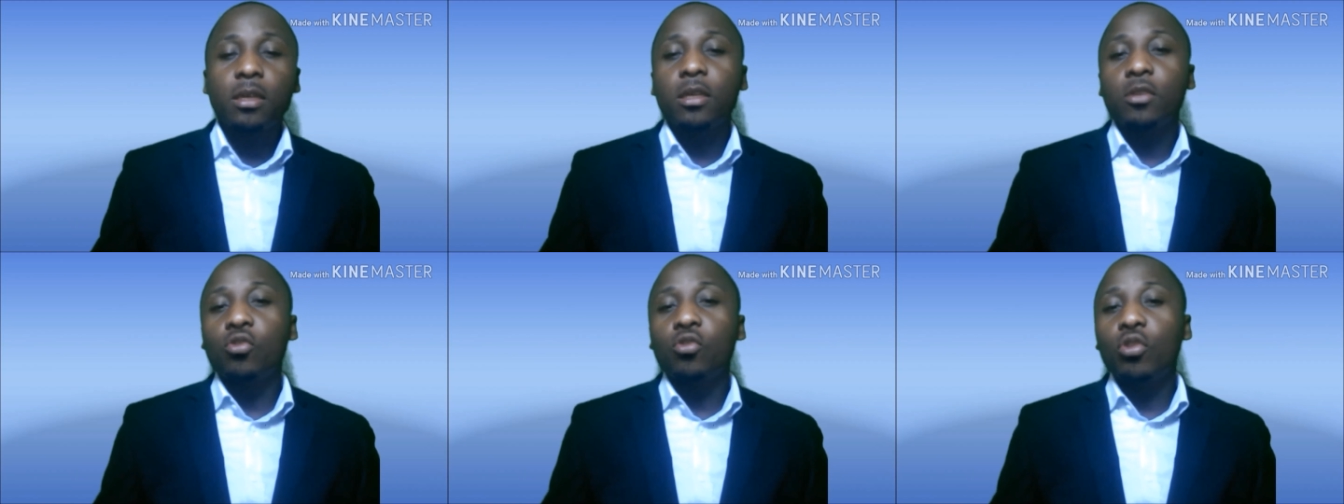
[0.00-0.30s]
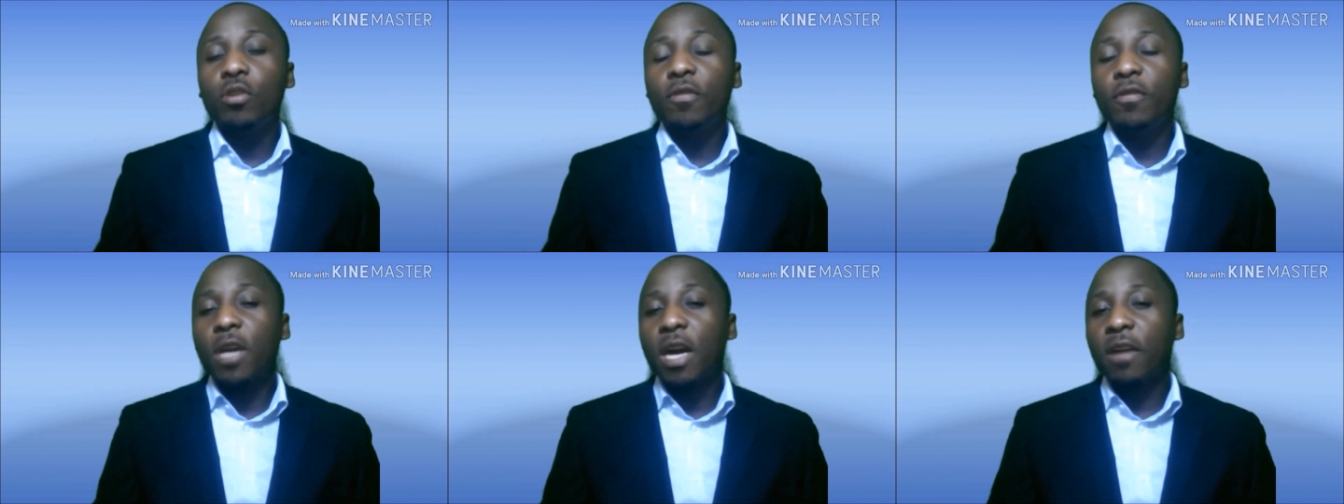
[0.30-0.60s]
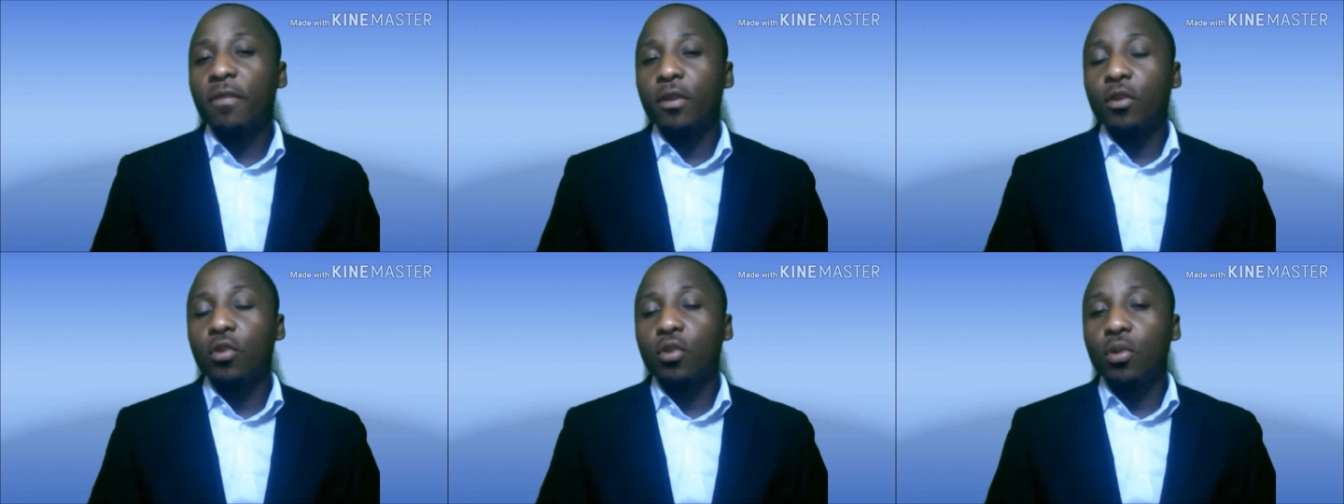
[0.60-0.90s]
If you
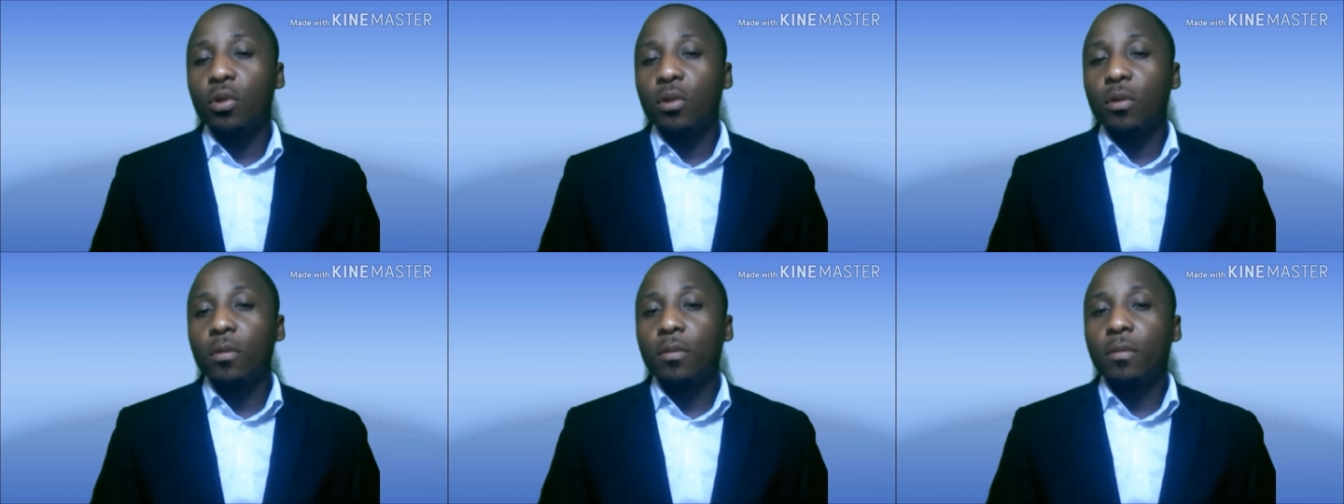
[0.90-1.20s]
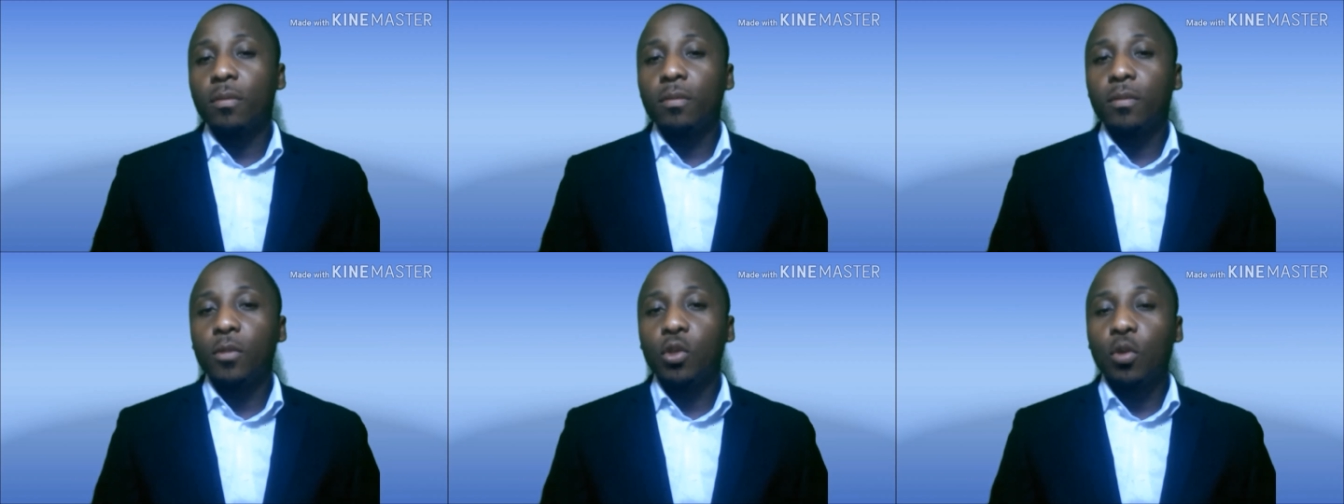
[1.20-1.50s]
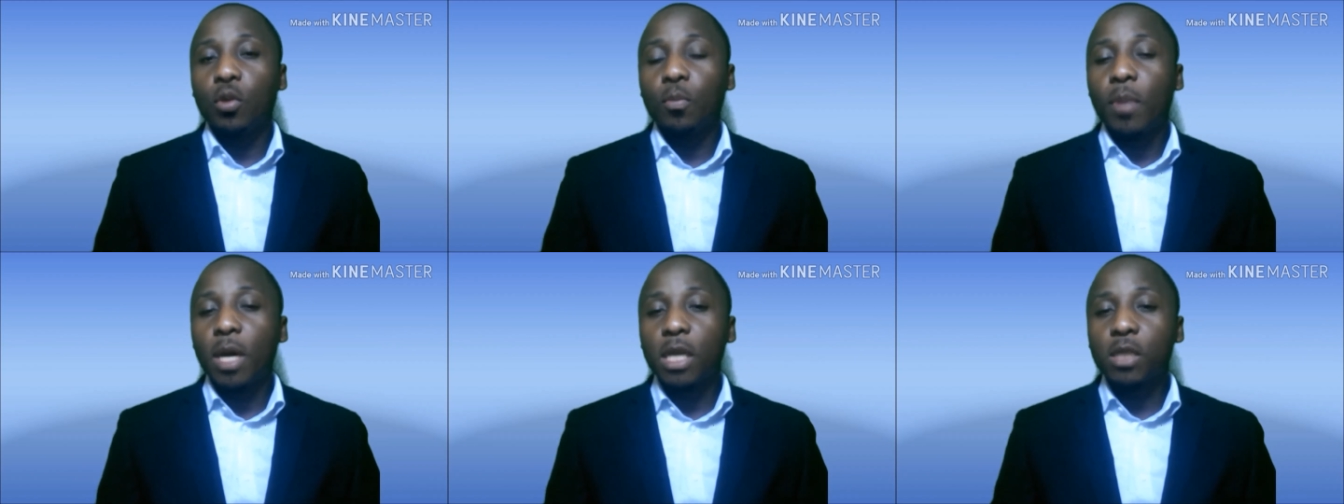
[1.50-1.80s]
have your
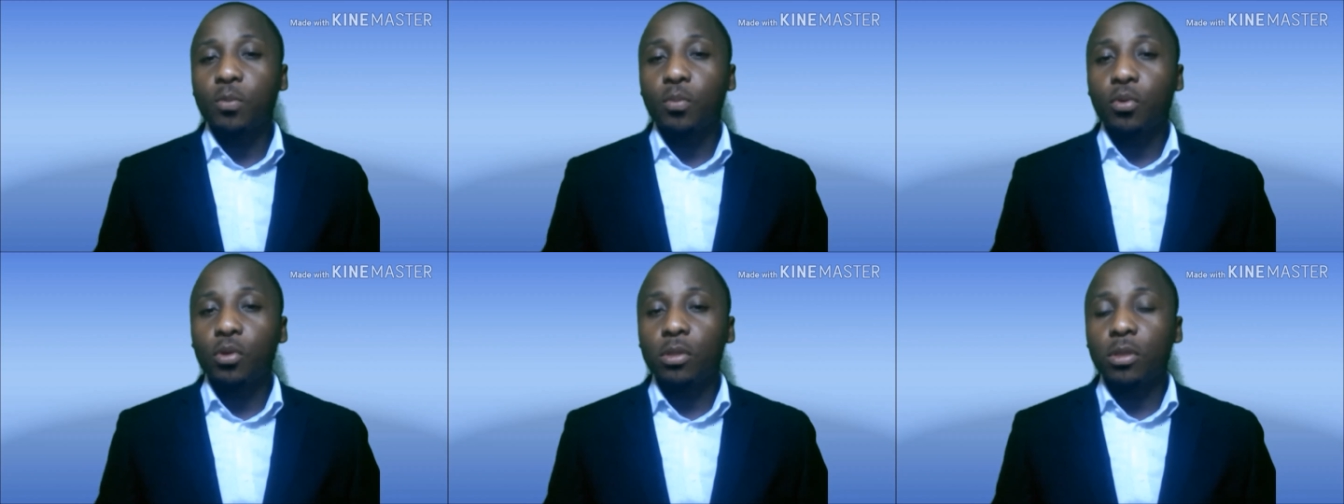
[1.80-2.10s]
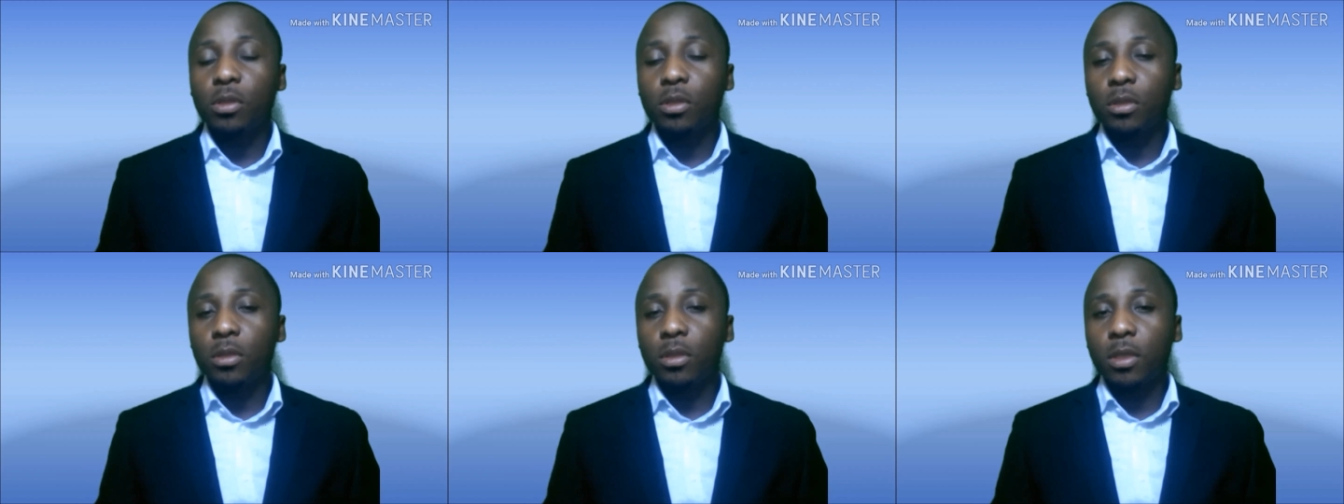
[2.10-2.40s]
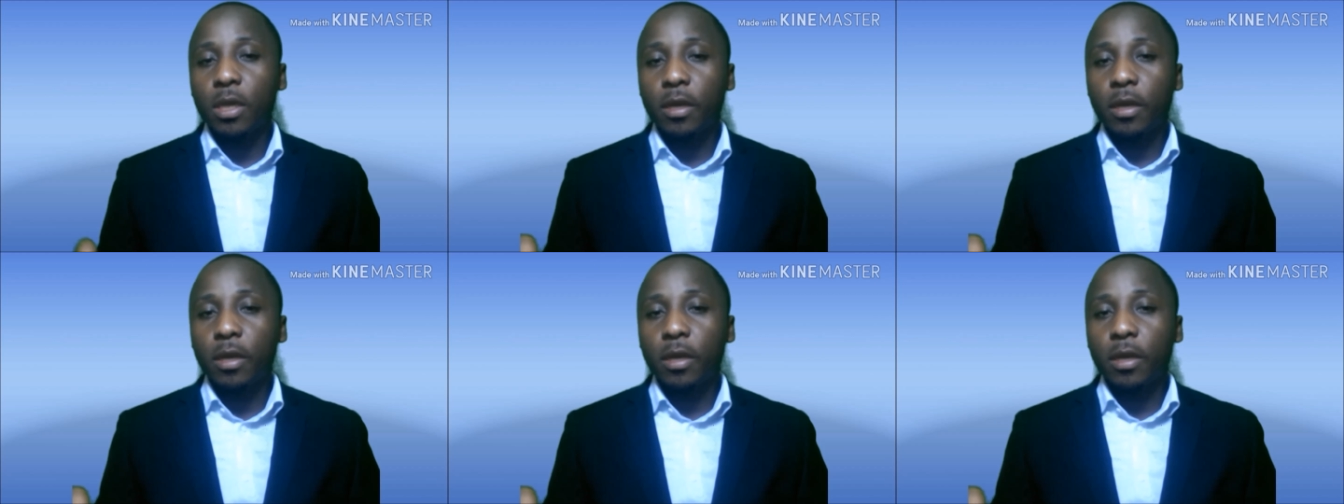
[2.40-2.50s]
passport is